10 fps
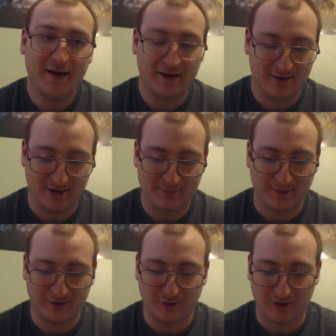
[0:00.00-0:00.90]
"Yes, my
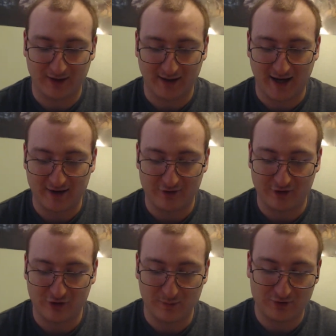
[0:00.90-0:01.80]
lord," answered the
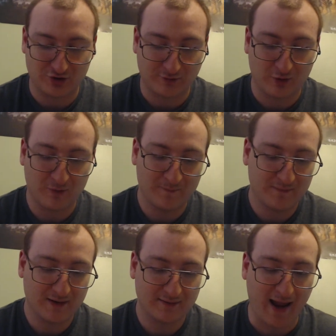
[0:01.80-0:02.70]
human general.
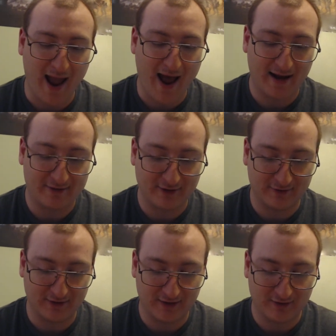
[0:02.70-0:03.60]
"Dad!"
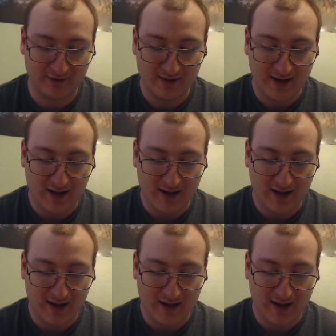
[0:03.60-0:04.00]
yelled Nathan.